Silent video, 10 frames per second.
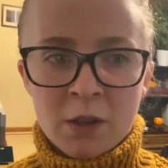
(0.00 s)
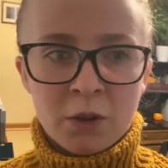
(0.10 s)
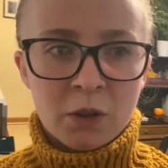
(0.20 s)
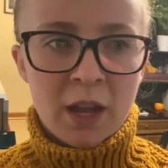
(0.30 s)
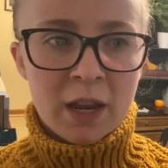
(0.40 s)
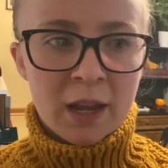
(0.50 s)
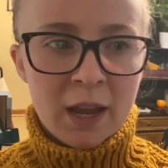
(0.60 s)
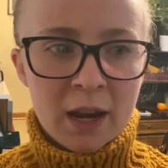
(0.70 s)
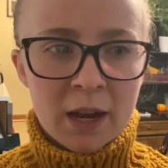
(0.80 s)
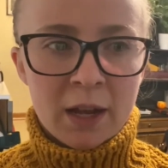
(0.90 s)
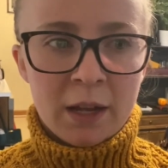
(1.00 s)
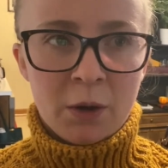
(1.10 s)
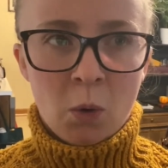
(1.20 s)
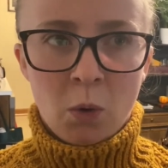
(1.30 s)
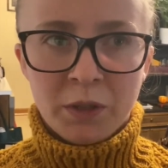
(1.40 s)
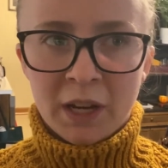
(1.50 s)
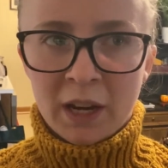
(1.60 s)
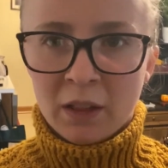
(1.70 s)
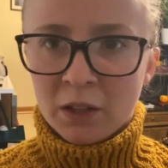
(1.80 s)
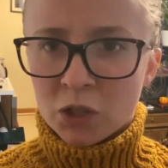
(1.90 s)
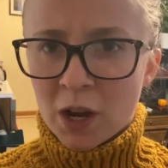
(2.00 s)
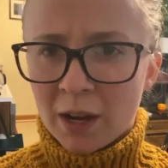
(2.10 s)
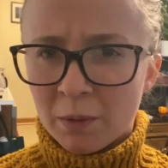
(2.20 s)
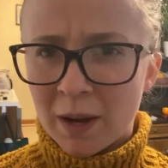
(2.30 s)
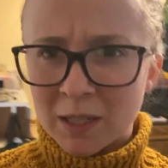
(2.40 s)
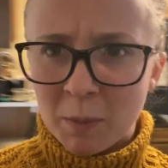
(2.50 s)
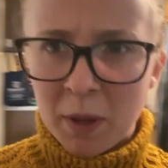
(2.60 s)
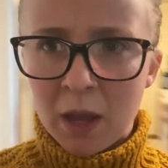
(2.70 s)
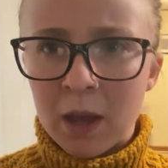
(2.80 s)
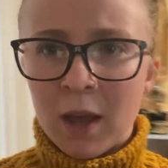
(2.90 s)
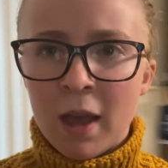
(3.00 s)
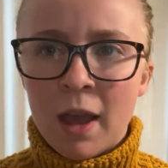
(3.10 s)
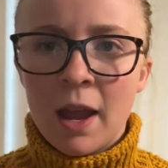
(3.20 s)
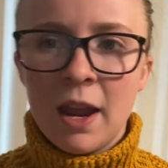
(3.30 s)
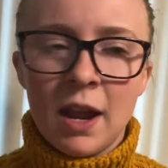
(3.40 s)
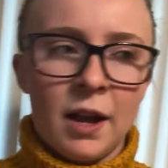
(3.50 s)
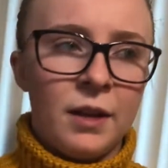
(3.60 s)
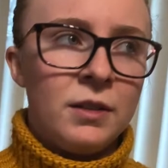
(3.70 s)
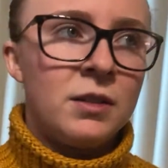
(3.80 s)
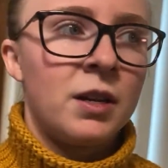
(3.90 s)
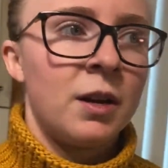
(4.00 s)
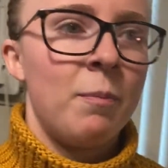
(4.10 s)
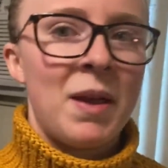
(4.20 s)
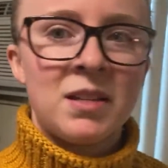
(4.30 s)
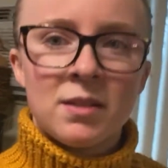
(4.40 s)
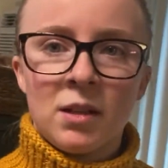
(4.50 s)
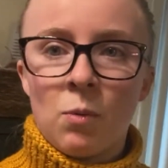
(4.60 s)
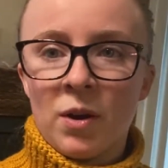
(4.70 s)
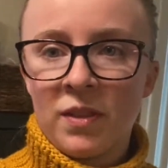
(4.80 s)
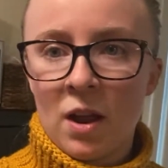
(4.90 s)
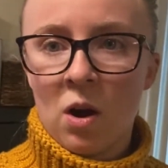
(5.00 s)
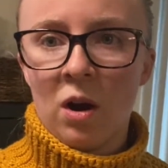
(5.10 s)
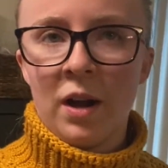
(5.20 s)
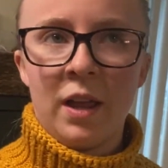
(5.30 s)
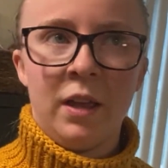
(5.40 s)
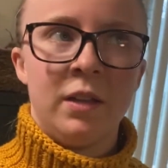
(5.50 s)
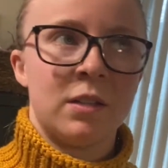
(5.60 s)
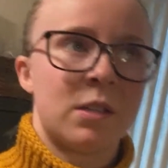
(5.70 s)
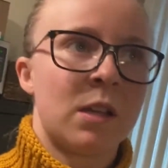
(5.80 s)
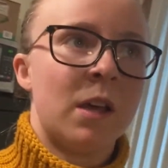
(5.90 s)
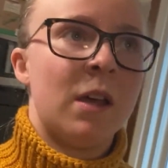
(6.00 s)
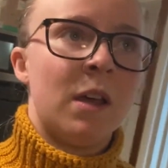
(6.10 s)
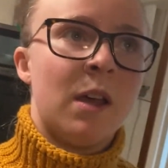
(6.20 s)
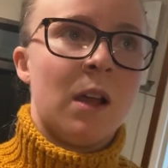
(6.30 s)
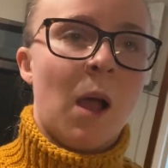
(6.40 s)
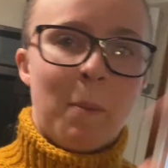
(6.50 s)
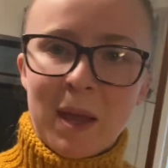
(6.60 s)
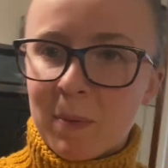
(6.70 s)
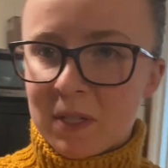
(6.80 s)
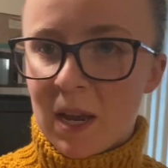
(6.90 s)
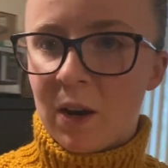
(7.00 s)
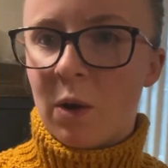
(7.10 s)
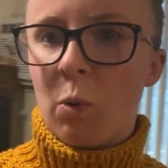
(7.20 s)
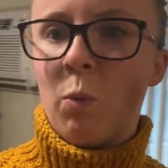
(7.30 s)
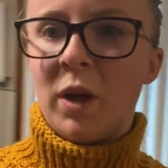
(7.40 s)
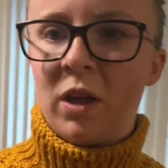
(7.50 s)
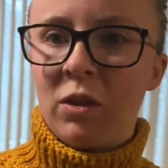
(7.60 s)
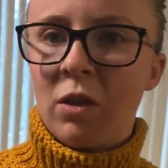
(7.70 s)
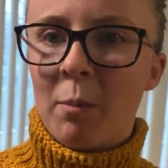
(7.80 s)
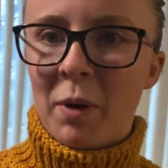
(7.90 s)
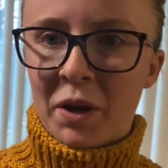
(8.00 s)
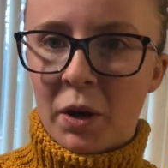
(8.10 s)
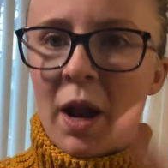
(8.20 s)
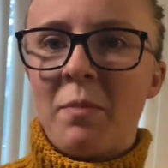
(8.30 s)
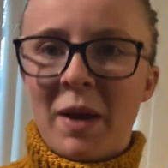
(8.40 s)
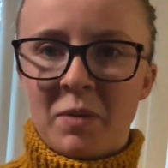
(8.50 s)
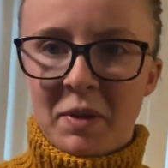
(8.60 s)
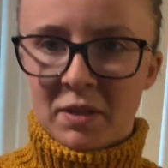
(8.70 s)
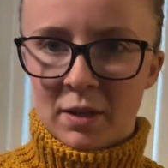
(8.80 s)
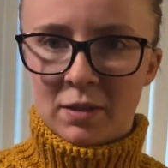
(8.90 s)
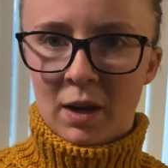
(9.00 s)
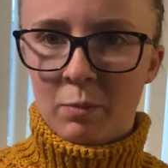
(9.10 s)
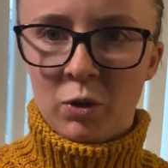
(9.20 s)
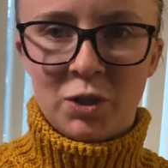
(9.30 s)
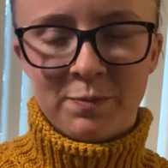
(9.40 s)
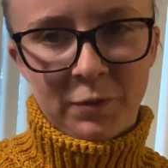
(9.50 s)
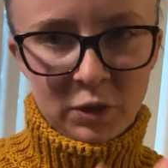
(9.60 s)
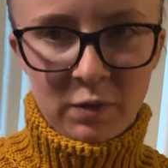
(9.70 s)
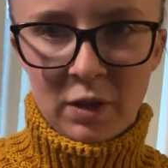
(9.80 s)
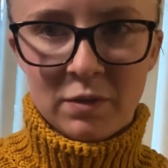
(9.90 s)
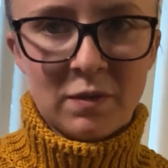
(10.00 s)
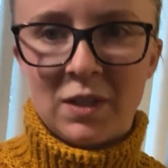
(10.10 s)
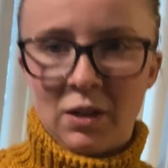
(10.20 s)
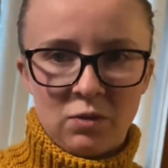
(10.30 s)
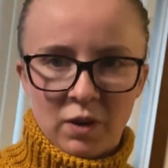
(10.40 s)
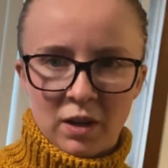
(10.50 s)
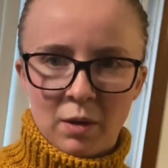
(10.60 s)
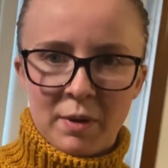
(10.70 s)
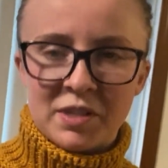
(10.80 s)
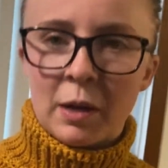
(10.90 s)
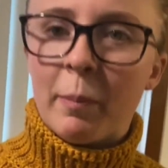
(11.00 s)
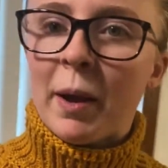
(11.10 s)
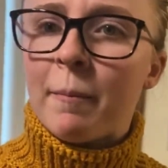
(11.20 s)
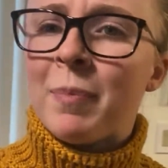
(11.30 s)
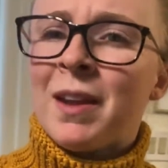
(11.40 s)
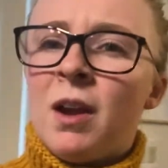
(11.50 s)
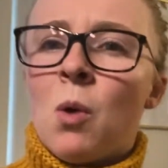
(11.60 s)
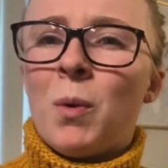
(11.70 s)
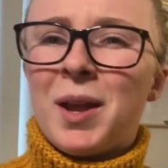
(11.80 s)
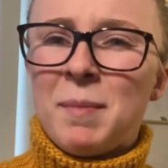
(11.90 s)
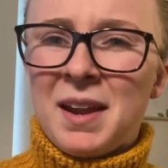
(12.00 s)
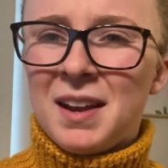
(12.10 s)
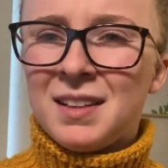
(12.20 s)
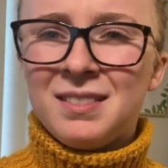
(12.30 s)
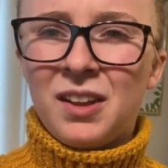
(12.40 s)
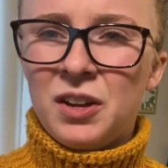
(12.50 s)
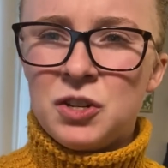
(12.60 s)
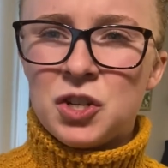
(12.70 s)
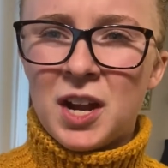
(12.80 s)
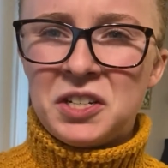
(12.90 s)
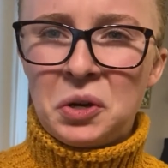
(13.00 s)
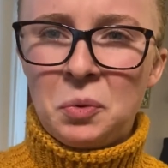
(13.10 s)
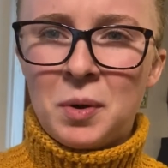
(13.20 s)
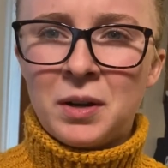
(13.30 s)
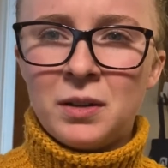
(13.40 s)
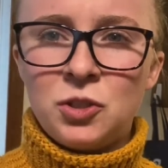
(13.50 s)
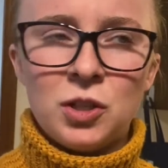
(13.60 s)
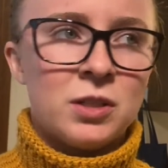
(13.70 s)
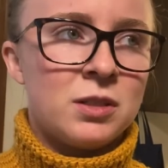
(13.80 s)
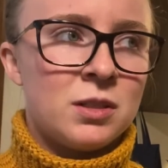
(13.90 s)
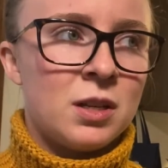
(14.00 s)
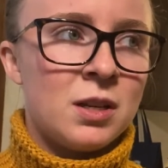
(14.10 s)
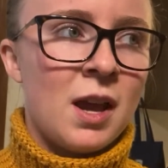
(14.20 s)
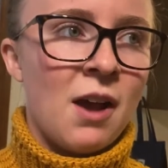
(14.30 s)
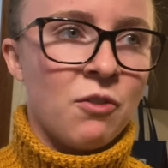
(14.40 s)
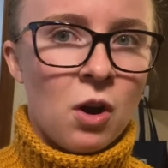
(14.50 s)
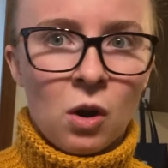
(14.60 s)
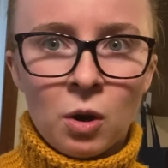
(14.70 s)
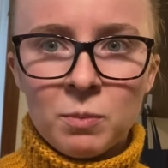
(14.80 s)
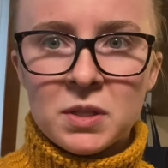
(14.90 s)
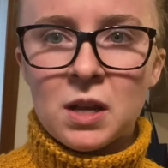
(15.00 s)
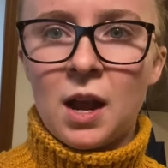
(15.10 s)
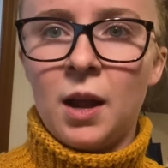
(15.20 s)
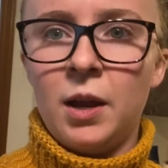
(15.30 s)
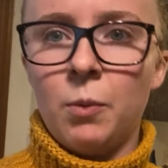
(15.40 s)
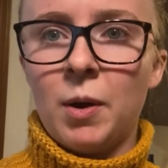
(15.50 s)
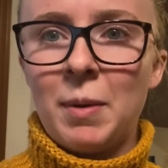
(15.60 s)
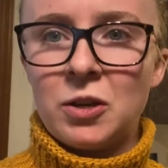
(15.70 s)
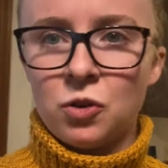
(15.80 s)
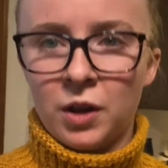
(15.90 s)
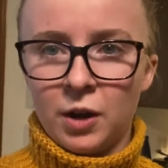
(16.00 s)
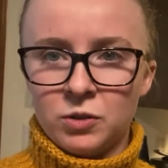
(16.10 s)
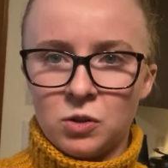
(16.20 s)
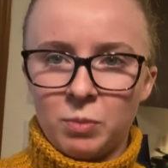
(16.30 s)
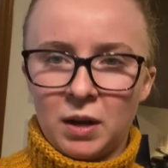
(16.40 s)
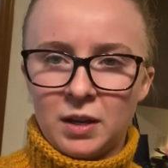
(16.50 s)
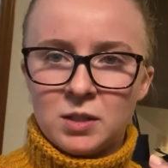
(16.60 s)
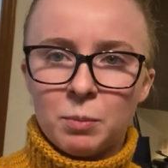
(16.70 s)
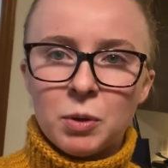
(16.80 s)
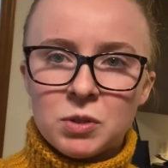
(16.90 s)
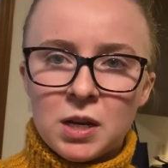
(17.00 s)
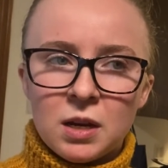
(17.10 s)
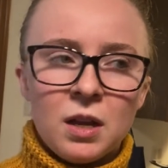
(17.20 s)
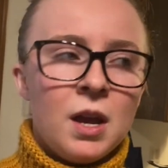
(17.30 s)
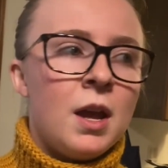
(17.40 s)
They're like an old English kind of recipe, and basically what they are is a baked potato with butter and baked beans on top, which first of all sounds fucking amazing. But when I'm eating lunch, I don't want to just have carbs. I want to make sure that I also am getting in some protein.